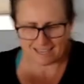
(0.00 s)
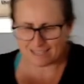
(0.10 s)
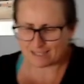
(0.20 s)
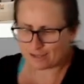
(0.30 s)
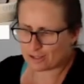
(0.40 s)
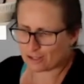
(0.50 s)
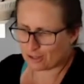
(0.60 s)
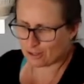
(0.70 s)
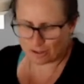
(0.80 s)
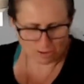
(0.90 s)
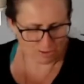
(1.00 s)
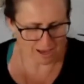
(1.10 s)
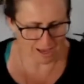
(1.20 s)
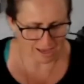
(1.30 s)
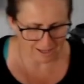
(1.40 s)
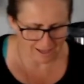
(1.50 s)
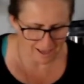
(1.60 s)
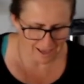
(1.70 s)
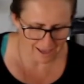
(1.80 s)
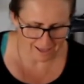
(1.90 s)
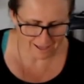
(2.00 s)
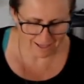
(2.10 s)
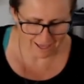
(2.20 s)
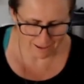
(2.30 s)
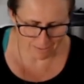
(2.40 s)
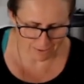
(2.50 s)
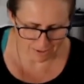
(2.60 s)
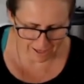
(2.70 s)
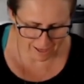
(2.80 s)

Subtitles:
So do keep an eye